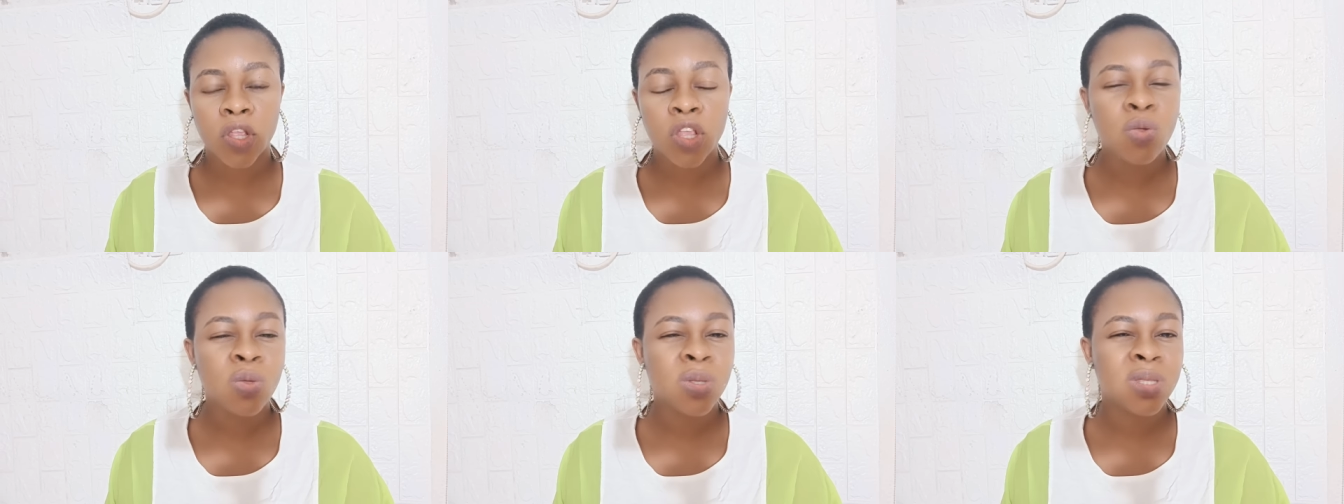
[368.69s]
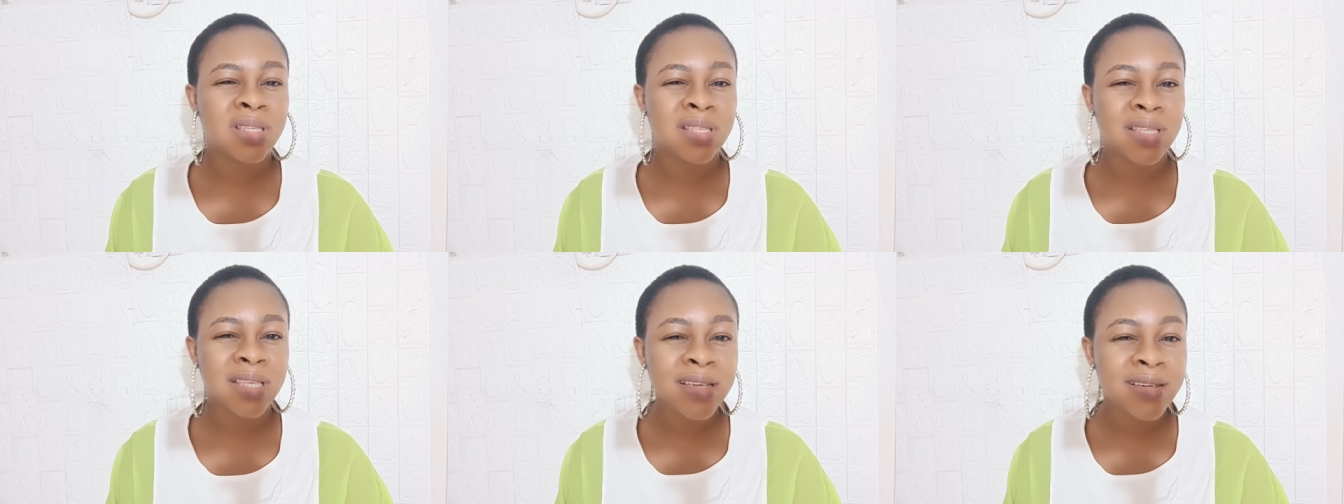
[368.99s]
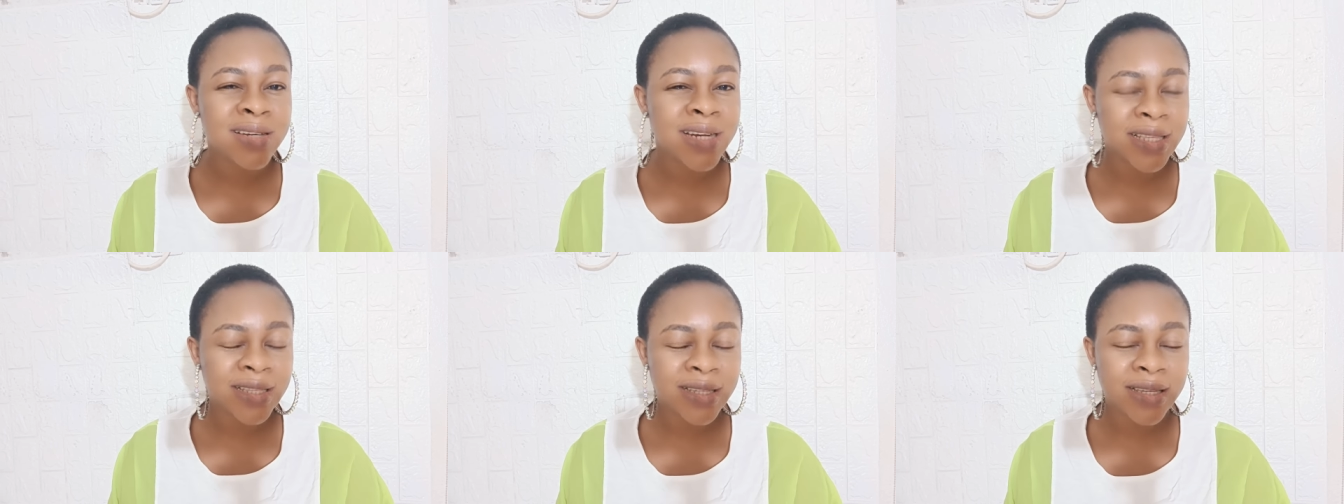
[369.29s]
you will see
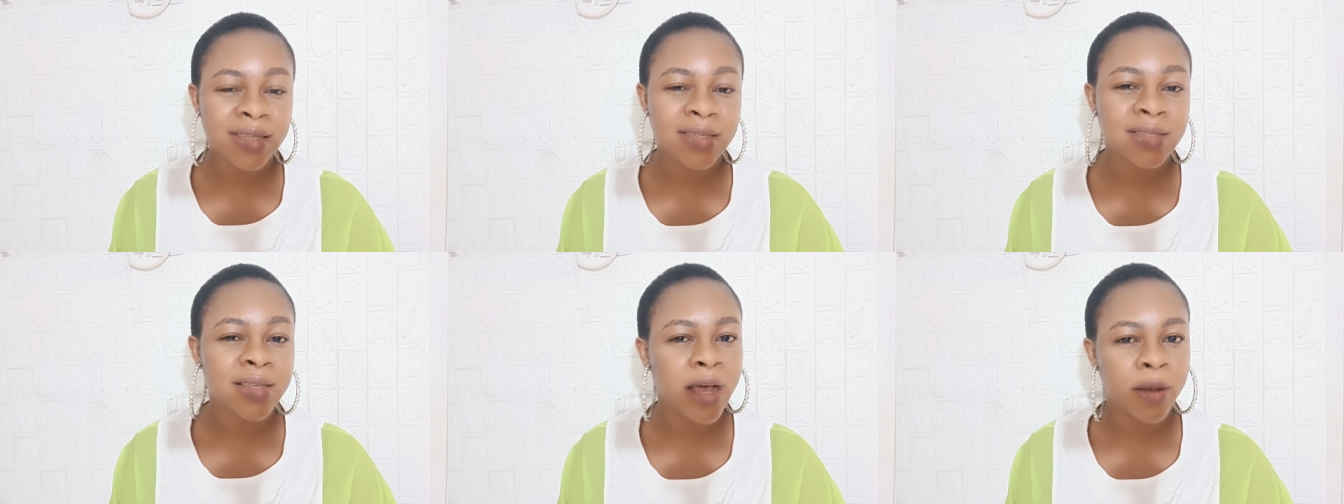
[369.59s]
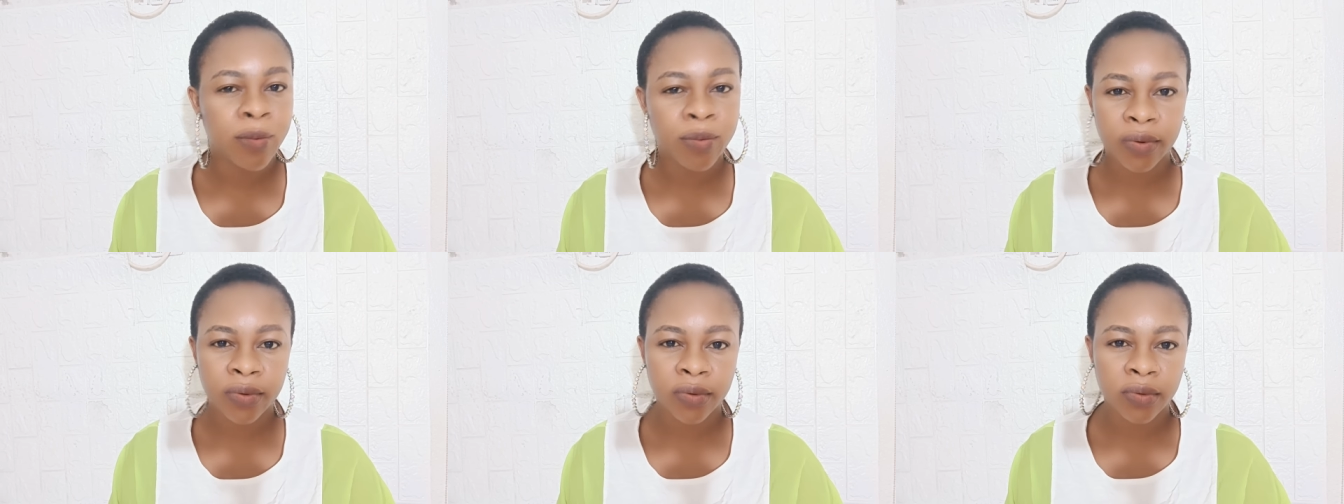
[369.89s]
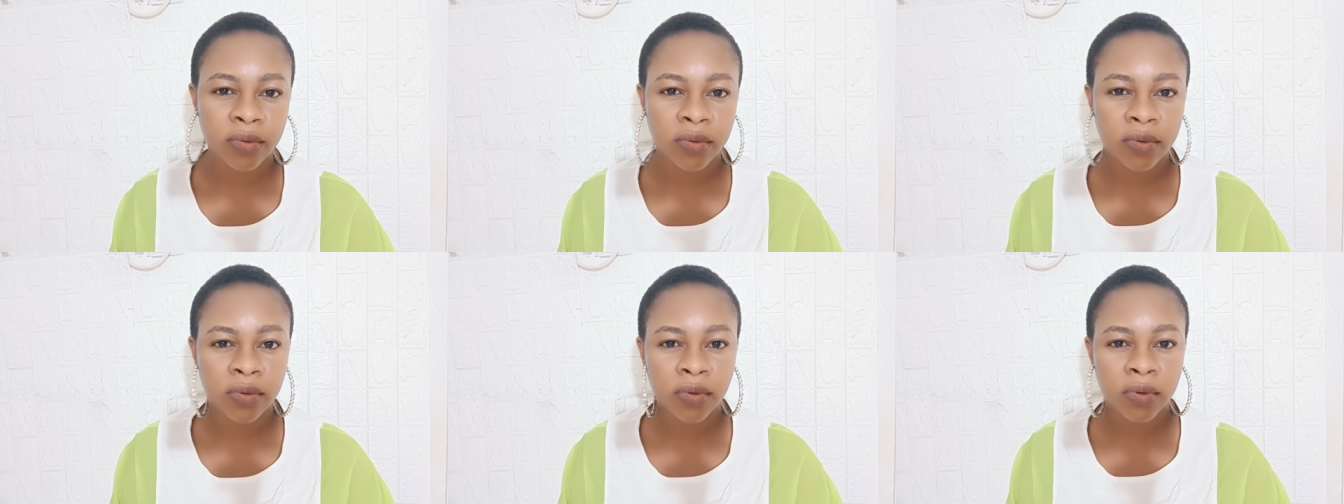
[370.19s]
great things
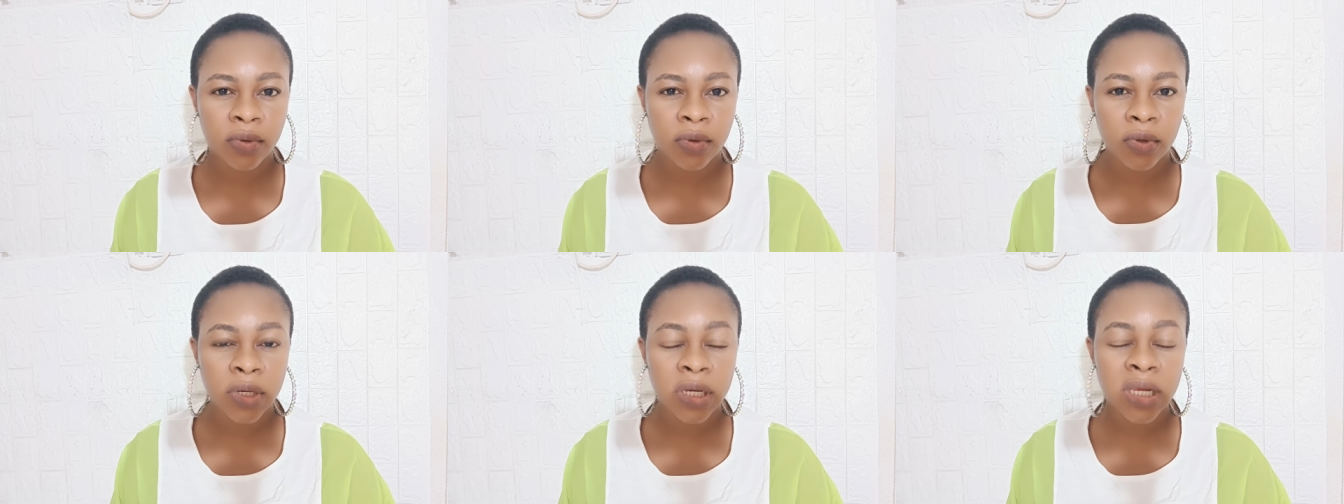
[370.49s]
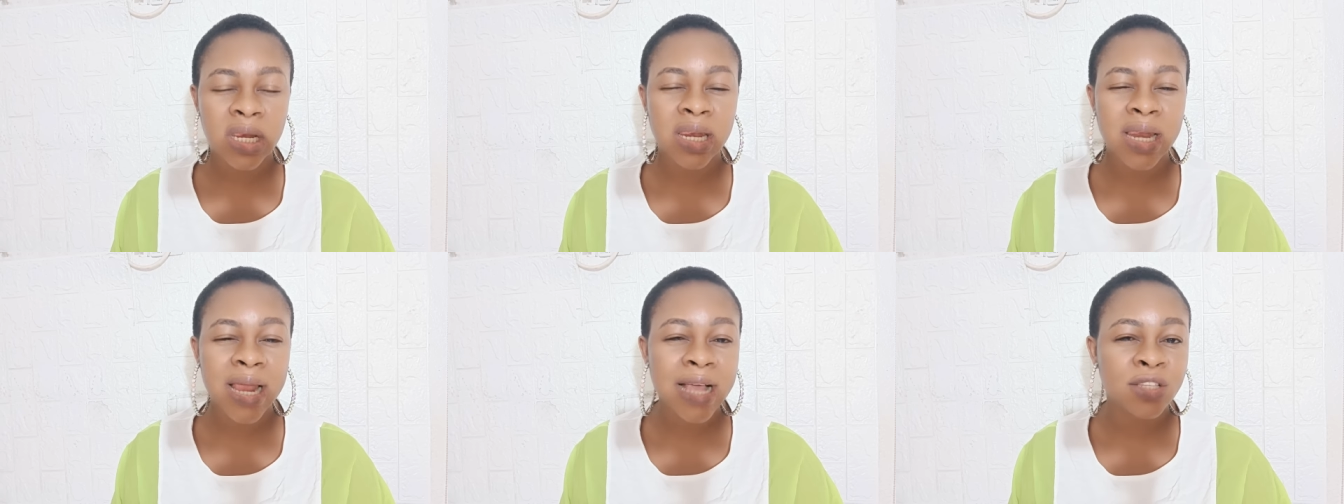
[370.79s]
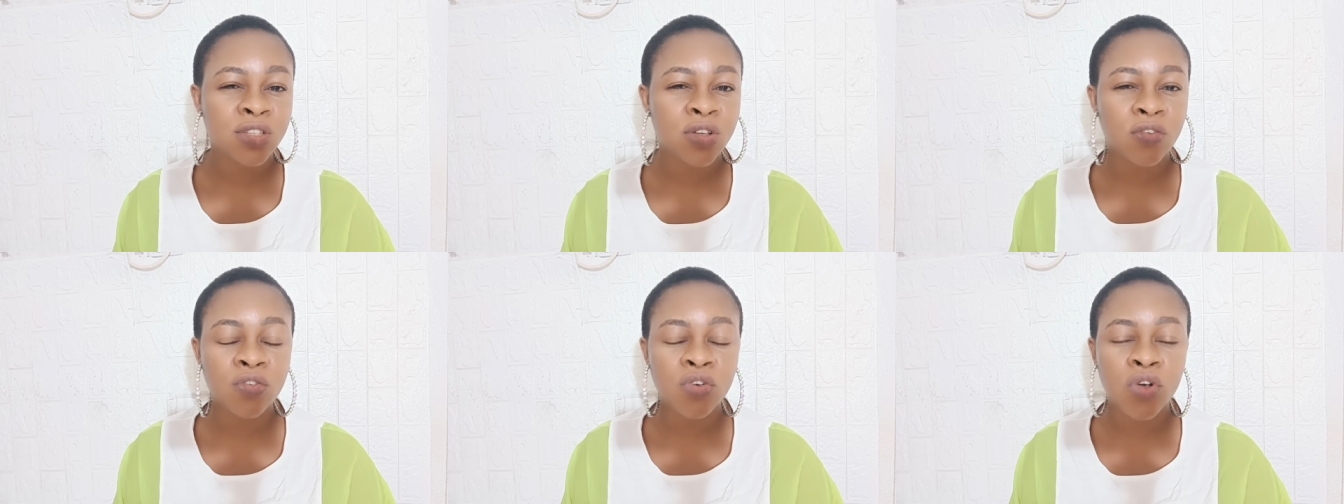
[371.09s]
happen the
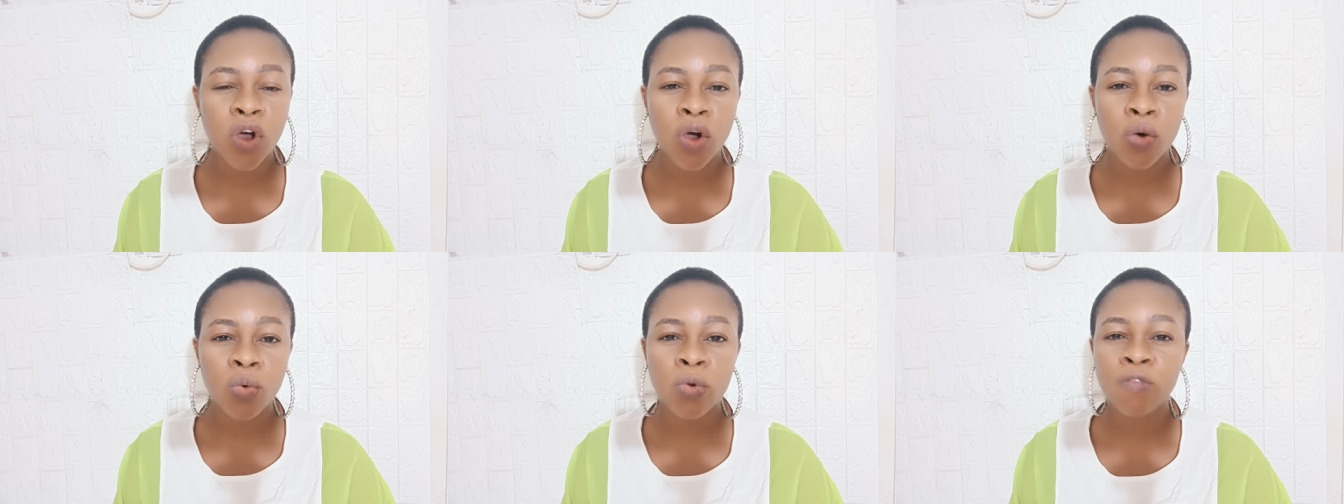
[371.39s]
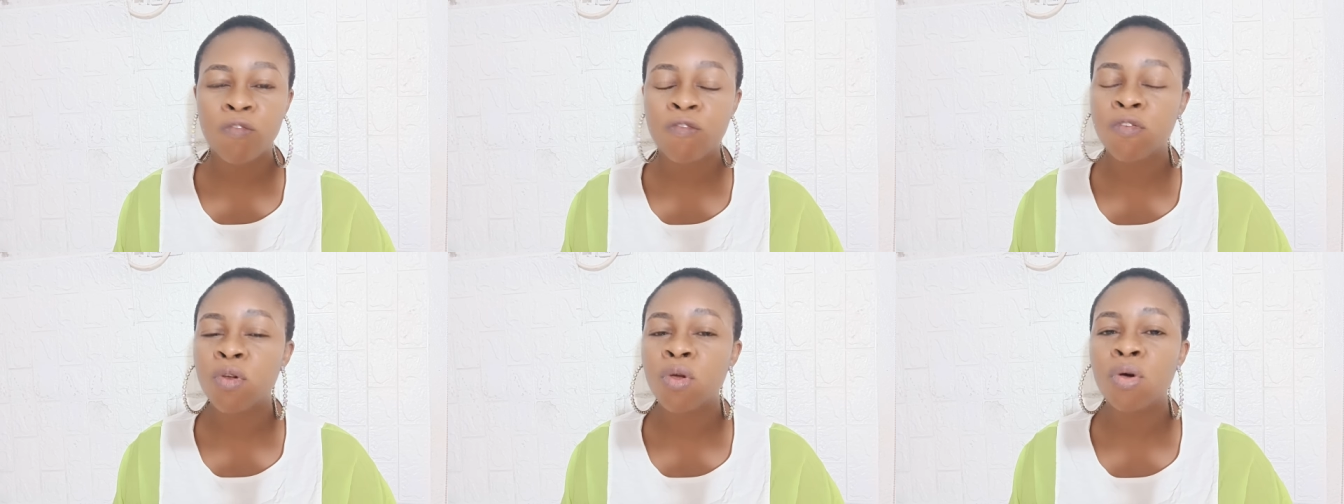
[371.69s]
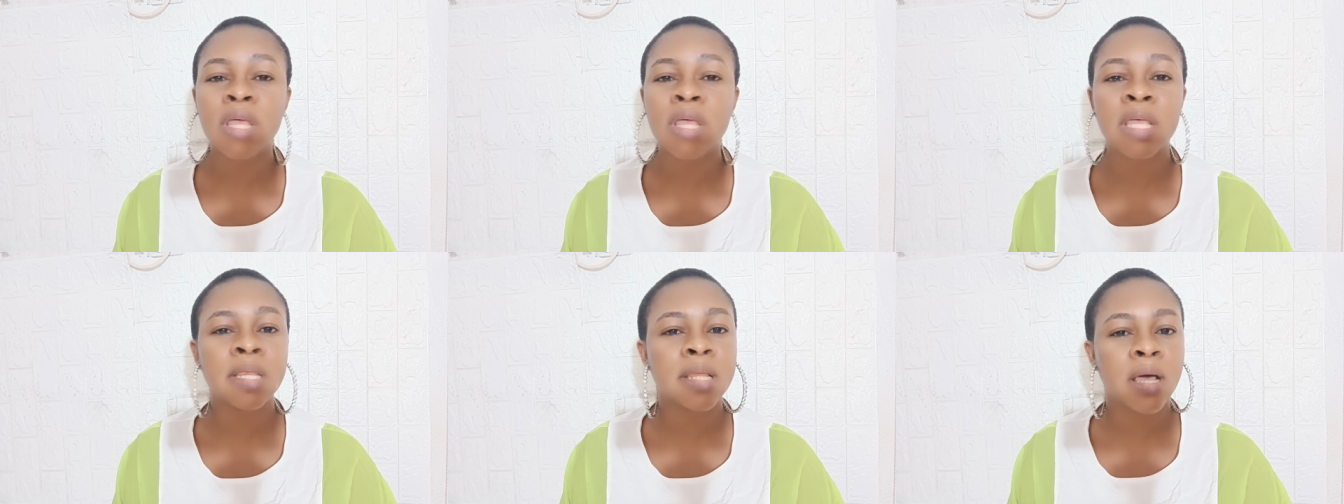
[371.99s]
light of god will
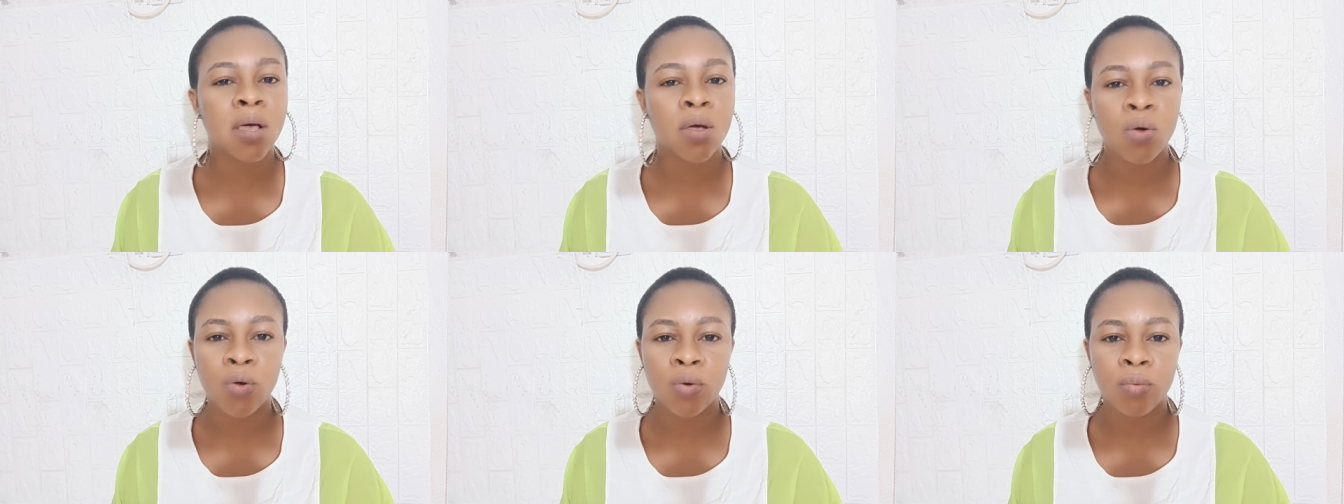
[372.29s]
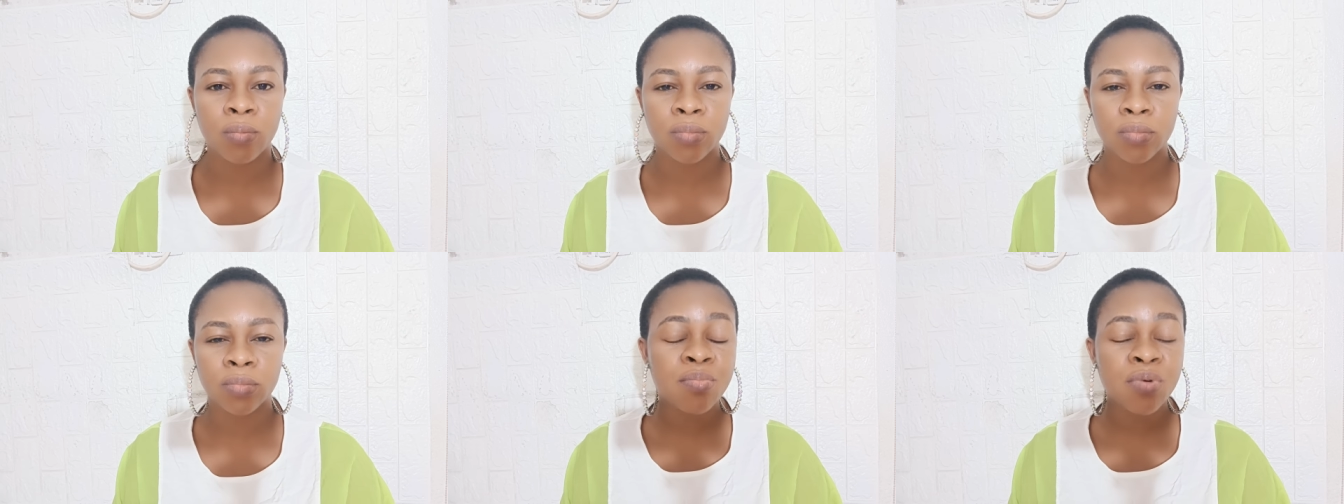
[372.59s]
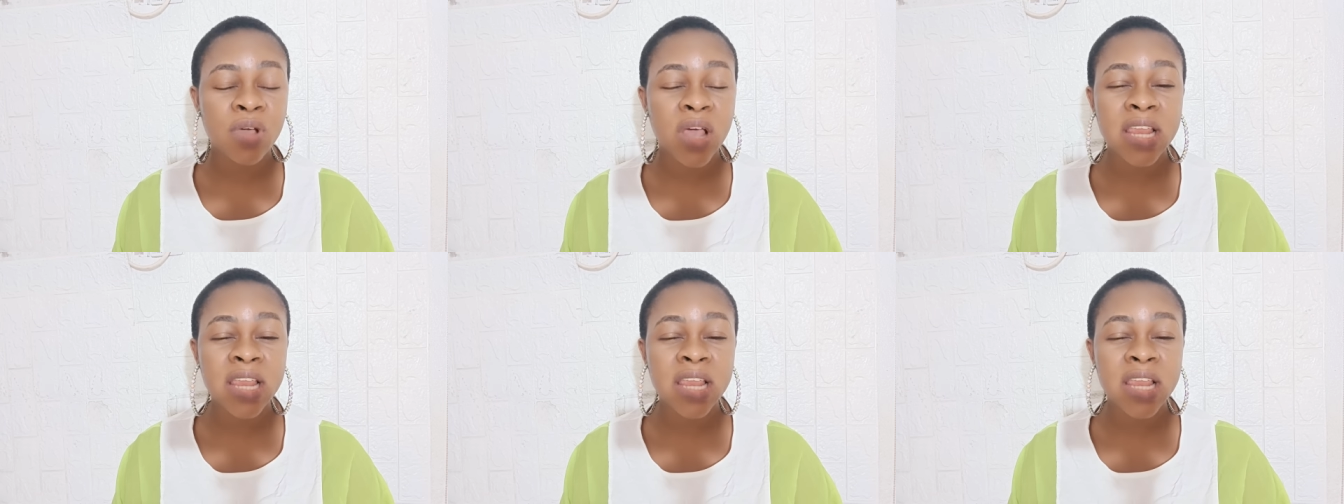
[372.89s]
flow in that home